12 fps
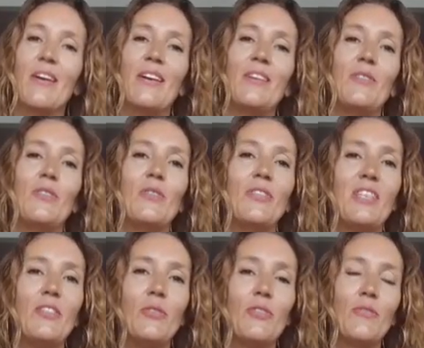You
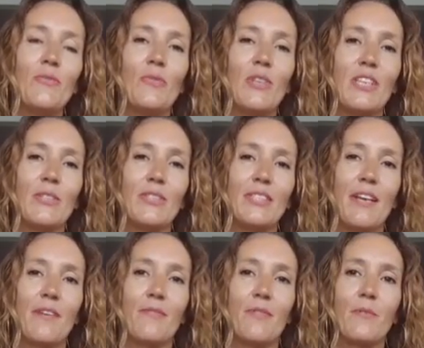need to free
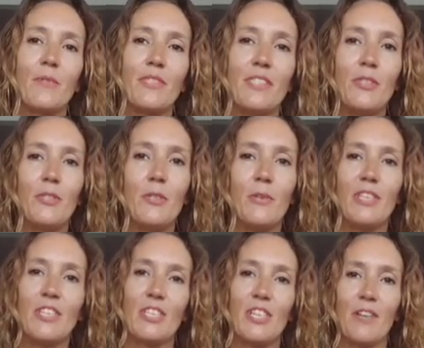yourself from a
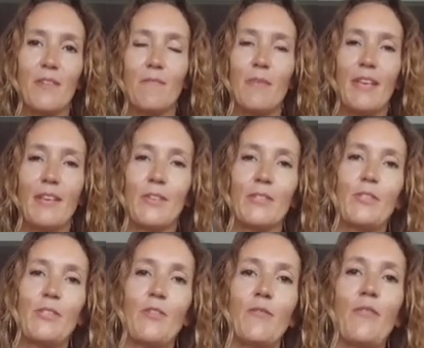situation
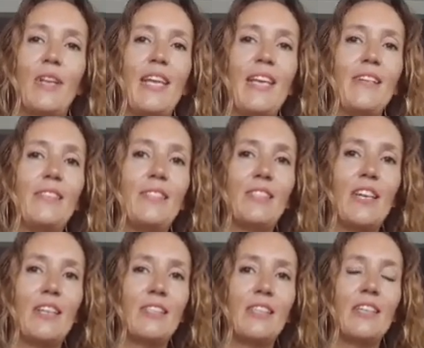because you're feeling
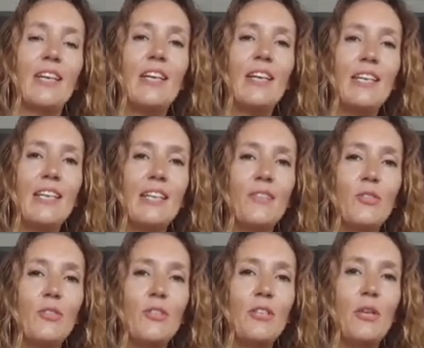stuck.
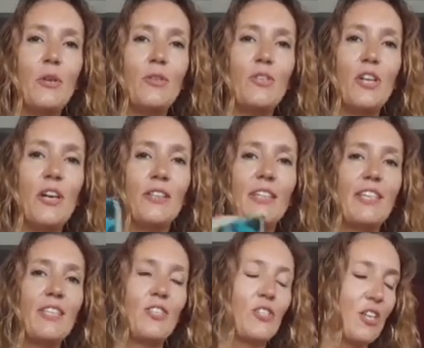It's an illusion.
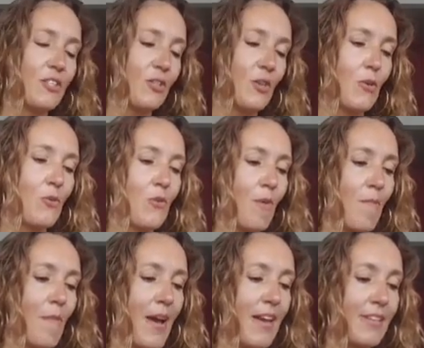It's just on your
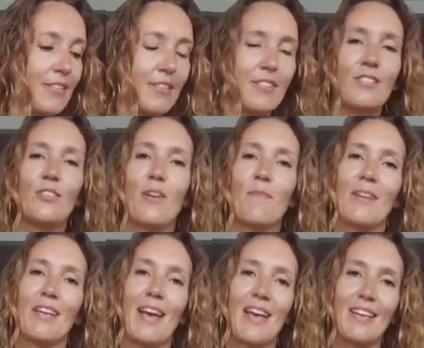mind,
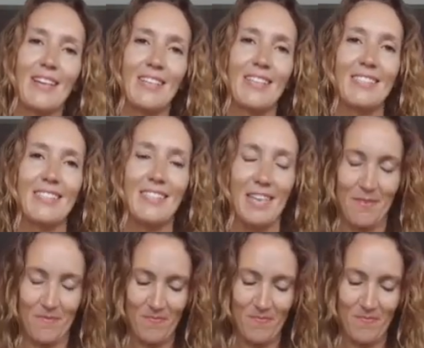Gemini. Let's see.